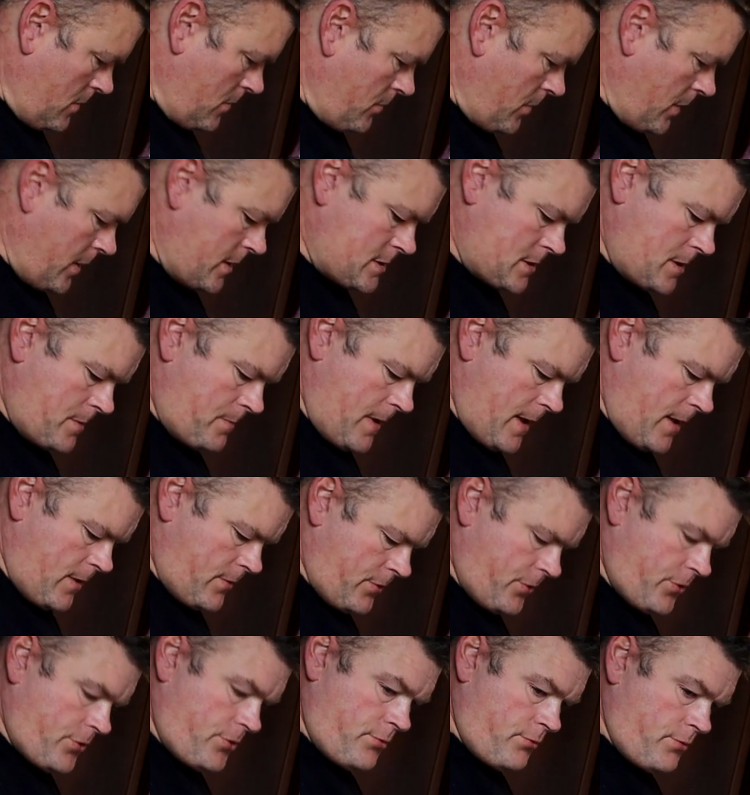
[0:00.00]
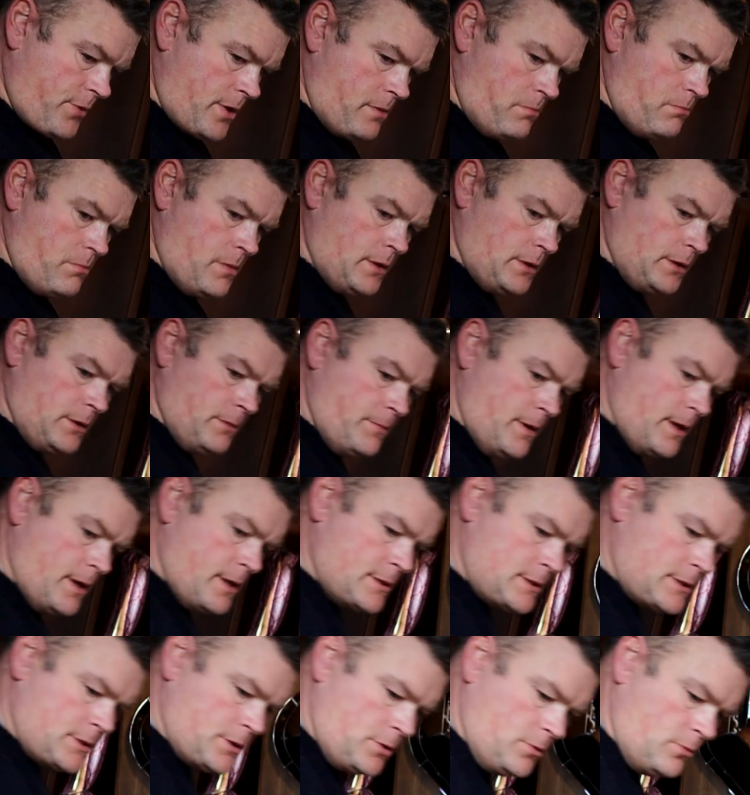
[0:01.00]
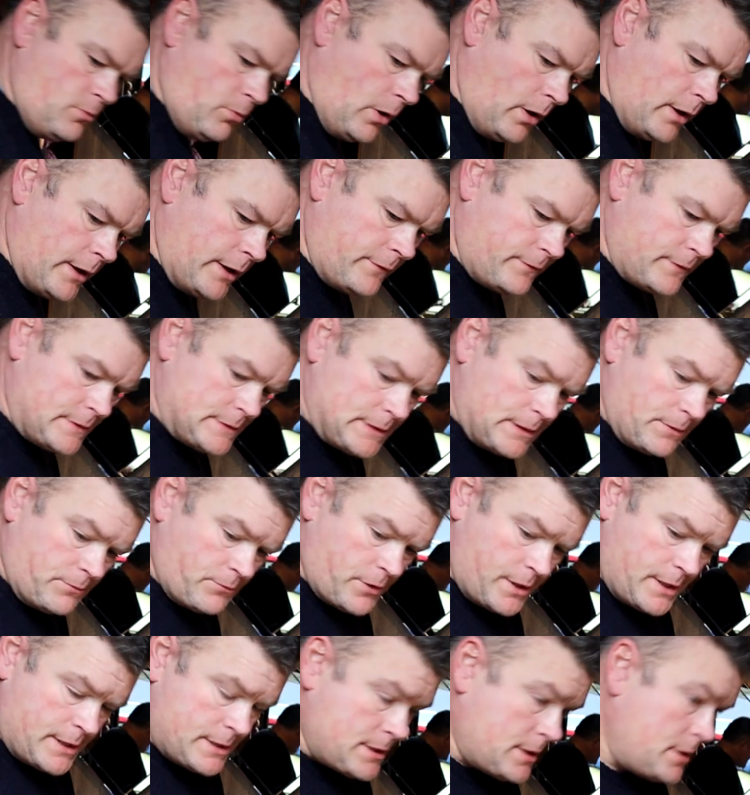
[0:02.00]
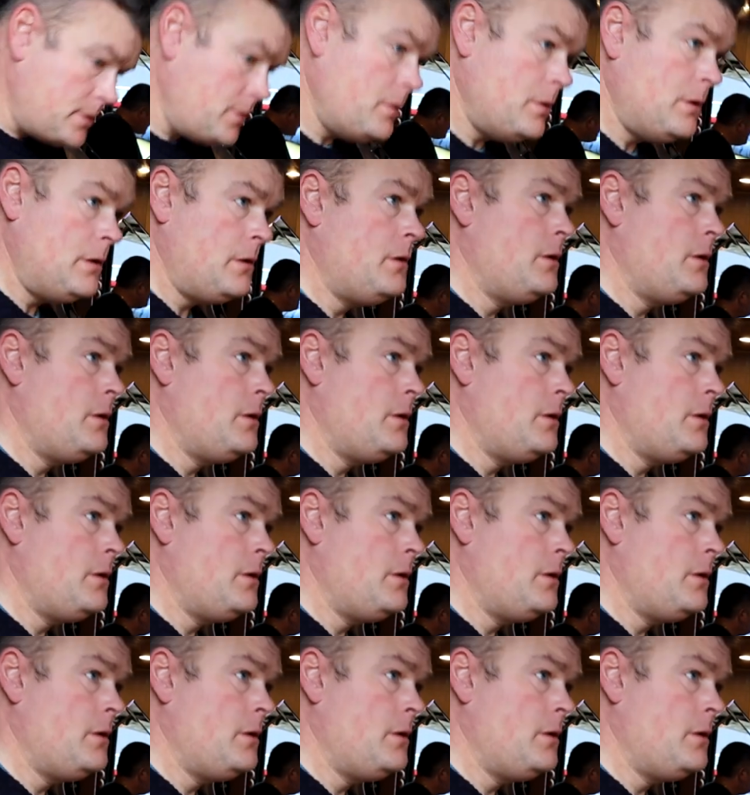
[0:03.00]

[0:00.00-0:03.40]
But it's about 3 millimeters too wide for some reason,